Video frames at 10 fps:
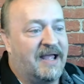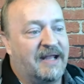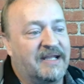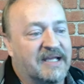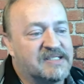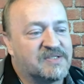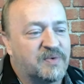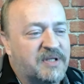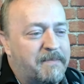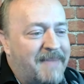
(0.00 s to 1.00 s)
Any guesses
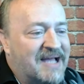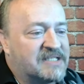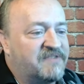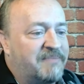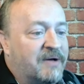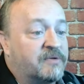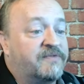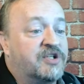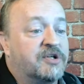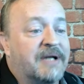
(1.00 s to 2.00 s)
what the massive mound
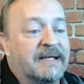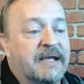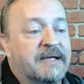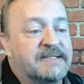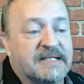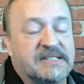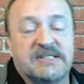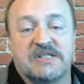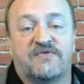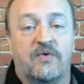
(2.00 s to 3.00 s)
of dirt at Giga
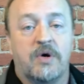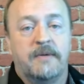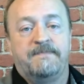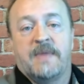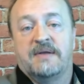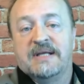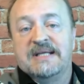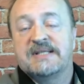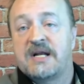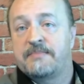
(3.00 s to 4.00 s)
Texas is for on the
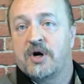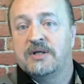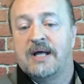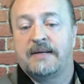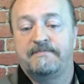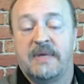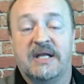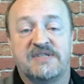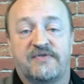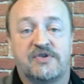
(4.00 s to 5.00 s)
east side of the parking lot?
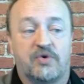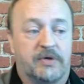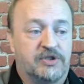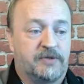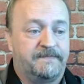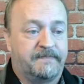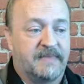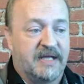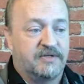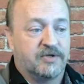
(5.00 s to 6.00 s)
It is for storage.
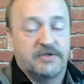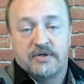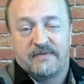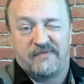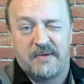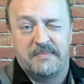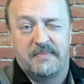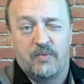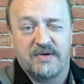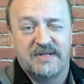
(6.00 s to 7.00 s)
They took the dirt
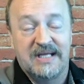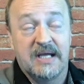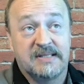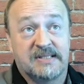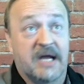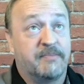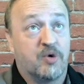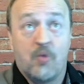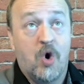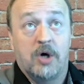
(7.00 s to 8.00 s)
from where the
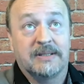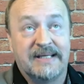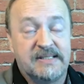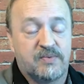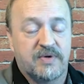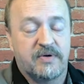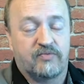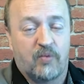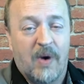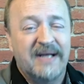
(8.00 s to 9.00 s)
cyber wall is, where they're
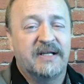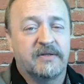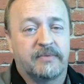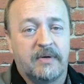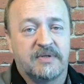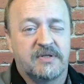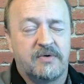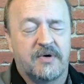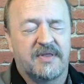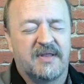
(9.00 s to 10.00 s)
widening the road at the
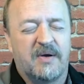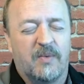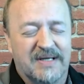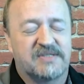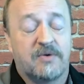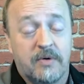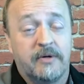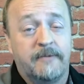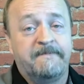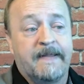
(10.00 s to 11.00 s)
northwest
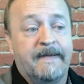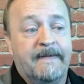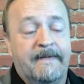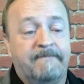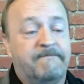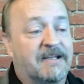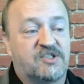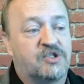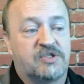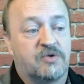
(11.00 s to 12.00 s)
corner.
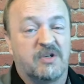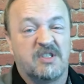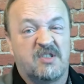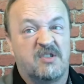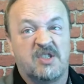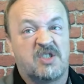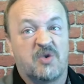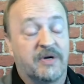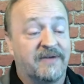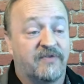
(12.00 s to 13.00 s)
That's just storage. They're just
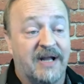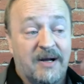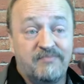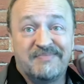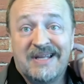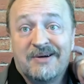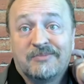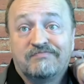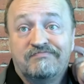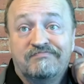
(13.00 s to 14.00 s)
storing it for now. They
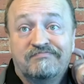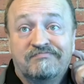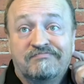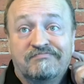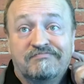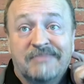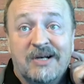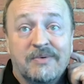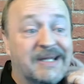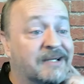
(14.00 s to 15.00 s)
don't
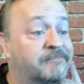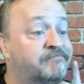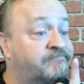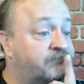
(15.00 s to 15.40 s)
they don't need it.